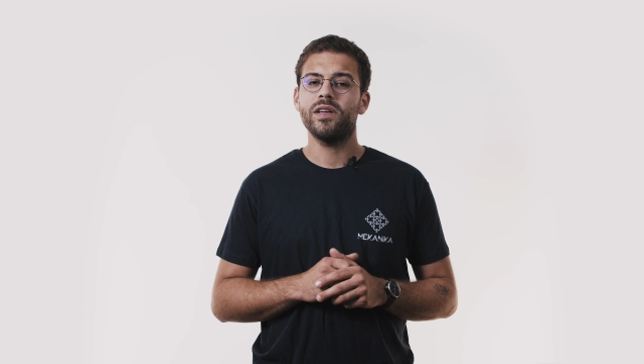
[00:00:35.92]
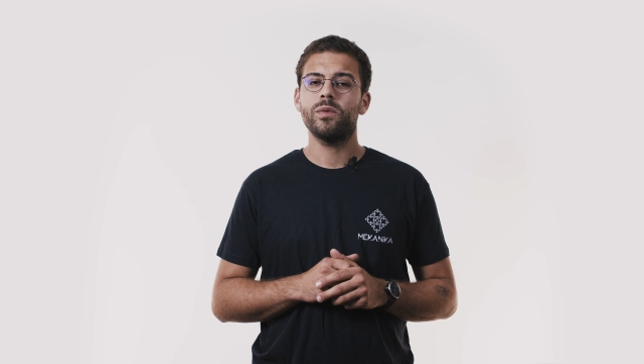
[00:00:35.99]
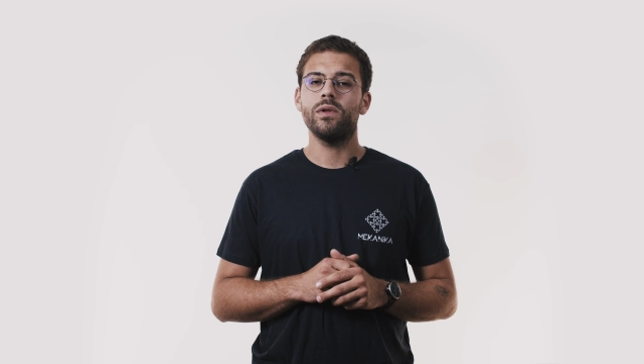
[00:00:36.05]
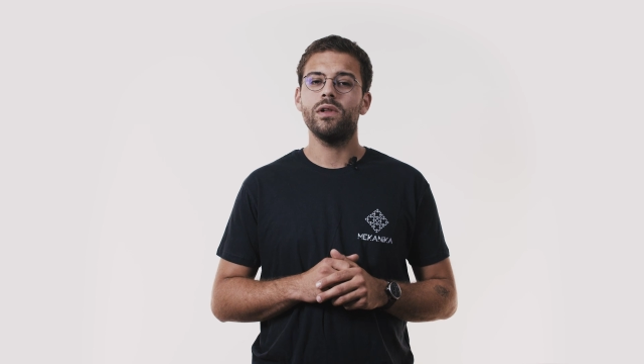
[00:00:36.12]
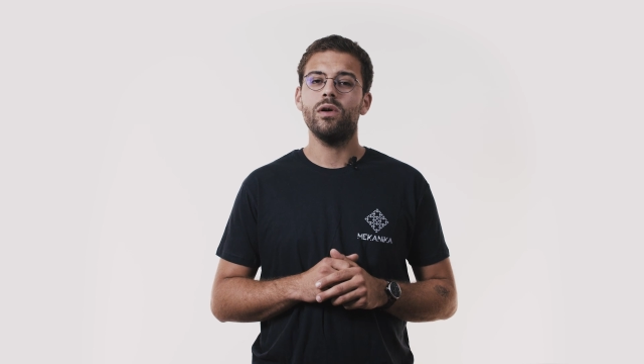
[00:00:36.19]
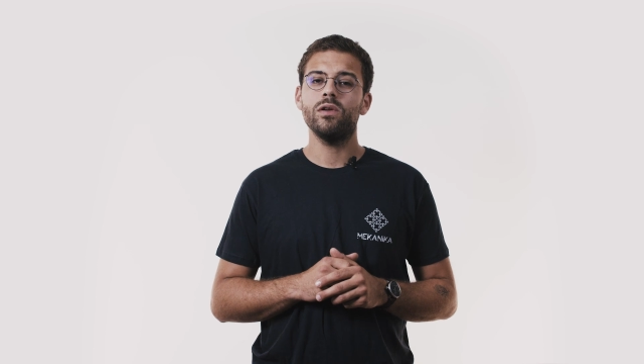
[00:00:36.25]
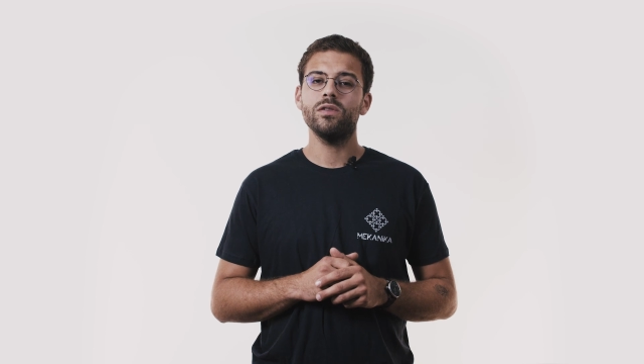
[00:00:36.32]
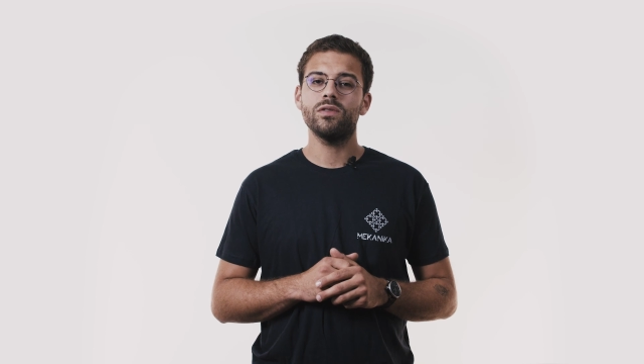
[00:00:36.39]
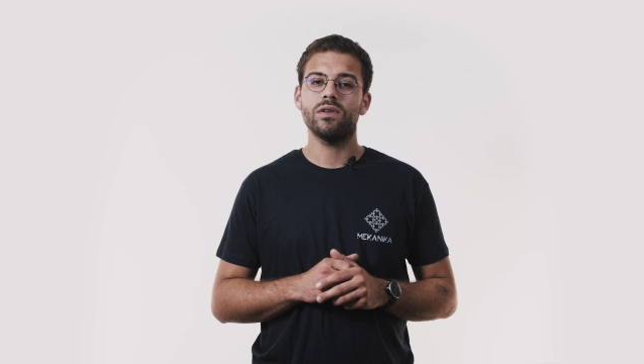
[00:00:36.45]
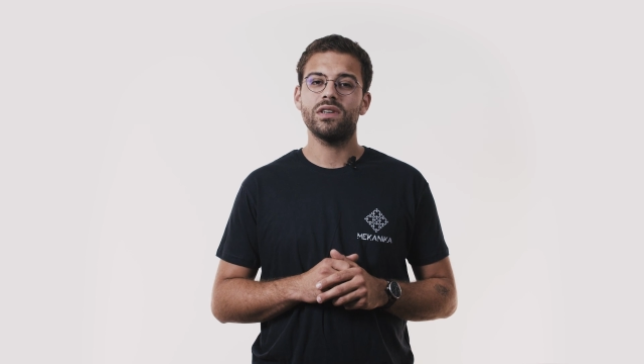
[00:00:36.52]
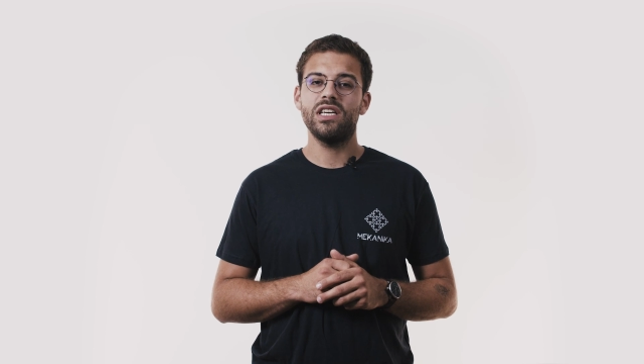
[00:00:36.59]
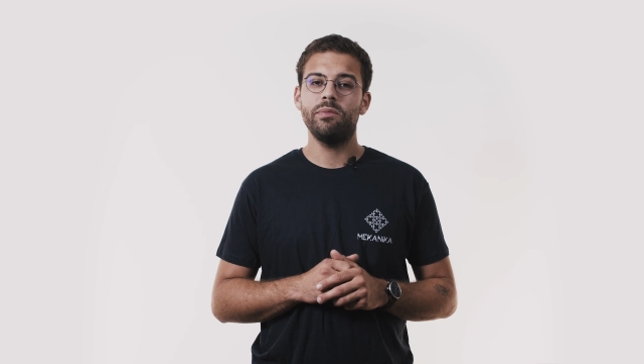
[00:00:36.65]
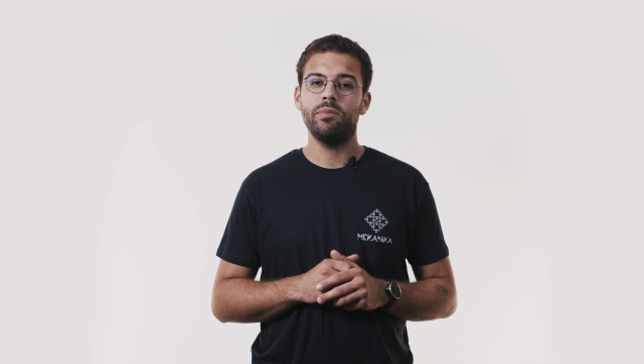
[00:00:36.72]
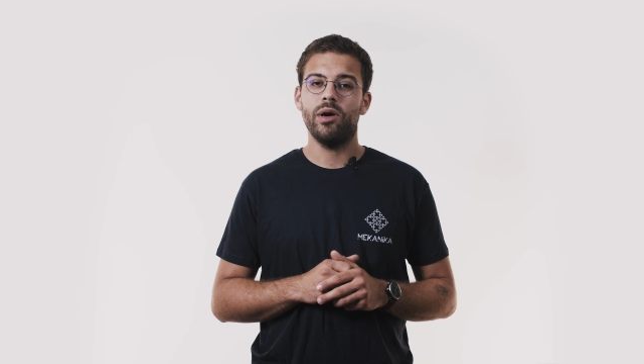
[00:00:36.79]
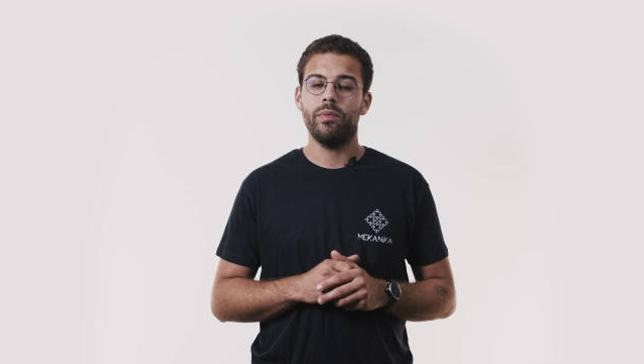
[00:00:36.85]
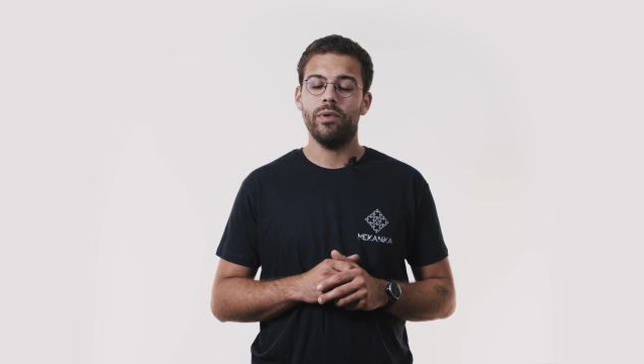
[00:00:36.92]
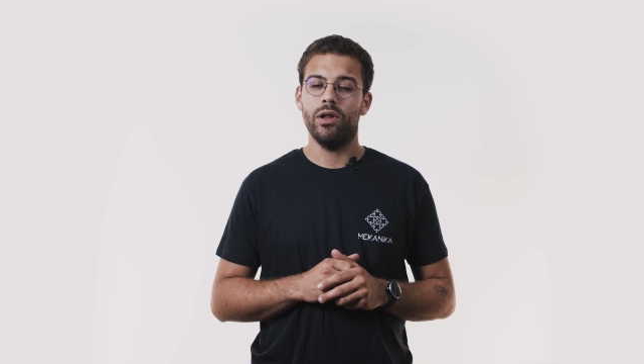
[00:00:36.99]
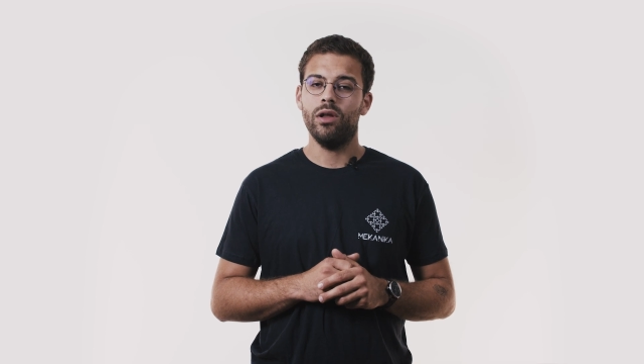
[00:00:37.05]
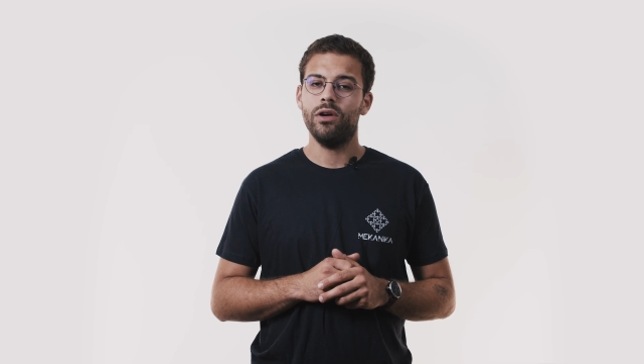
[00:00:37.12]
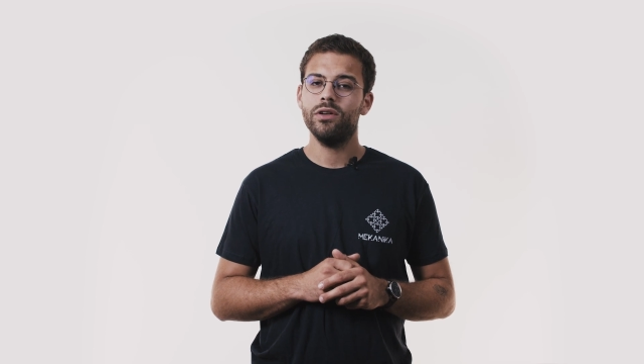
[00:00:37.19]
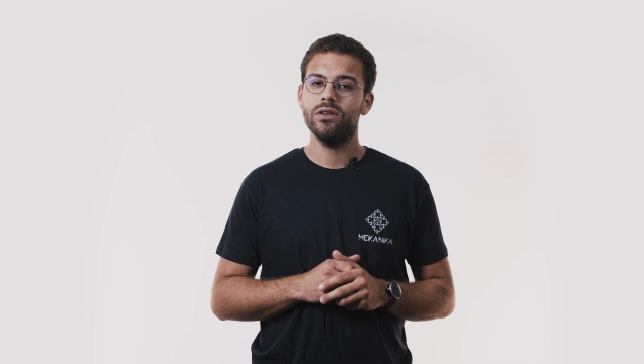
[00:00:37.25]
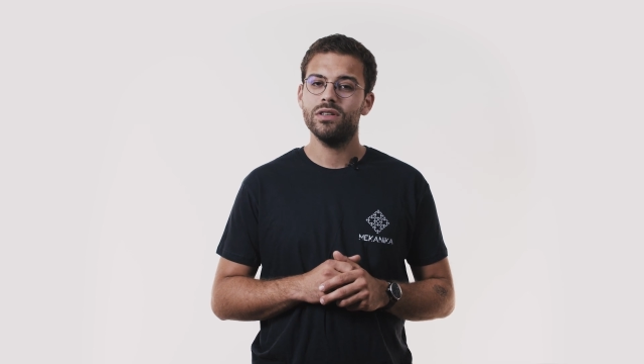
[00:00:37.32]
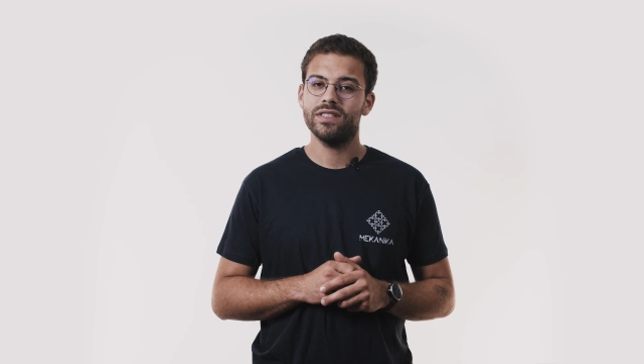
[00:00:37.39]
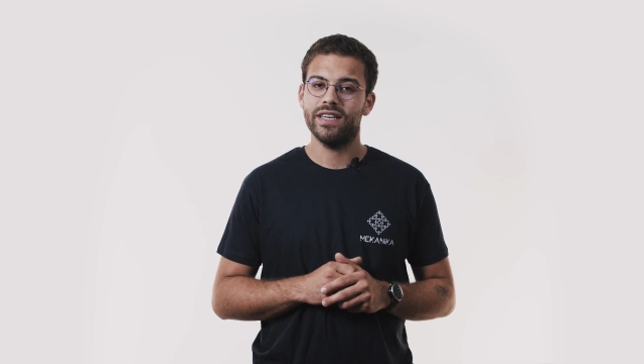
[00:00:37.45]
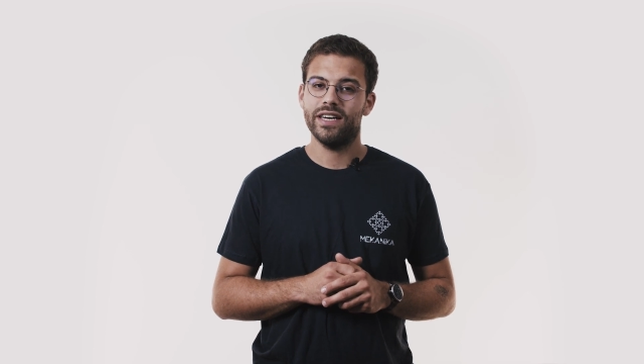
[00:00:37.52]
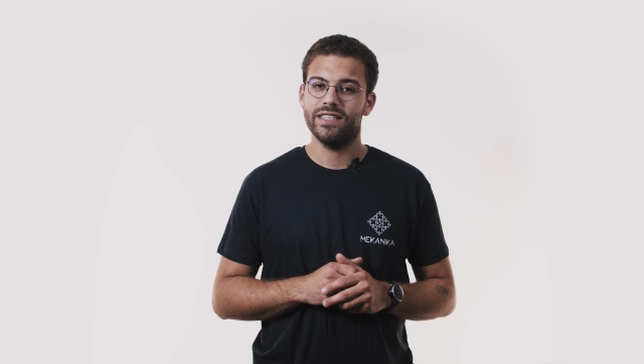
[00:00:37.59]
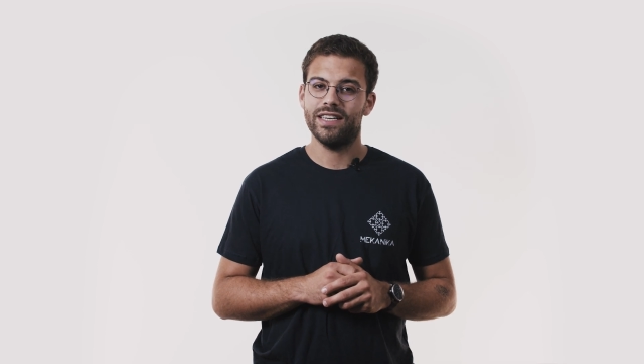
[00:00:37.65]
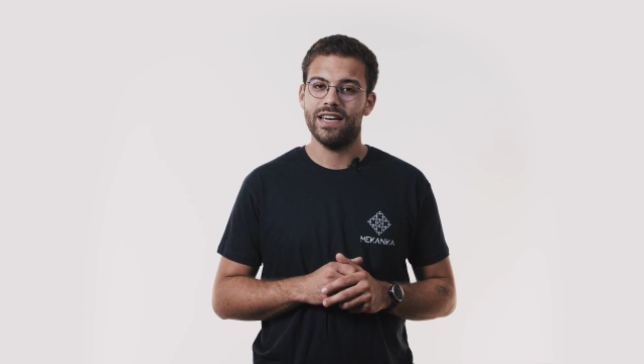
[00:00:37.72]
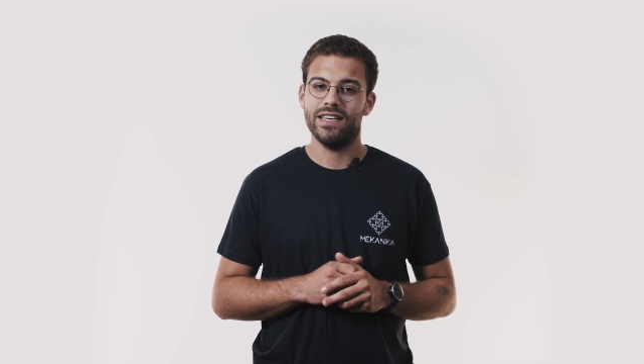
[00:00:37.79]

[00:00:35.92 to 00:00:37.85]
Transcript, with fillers: that will also keep up along your side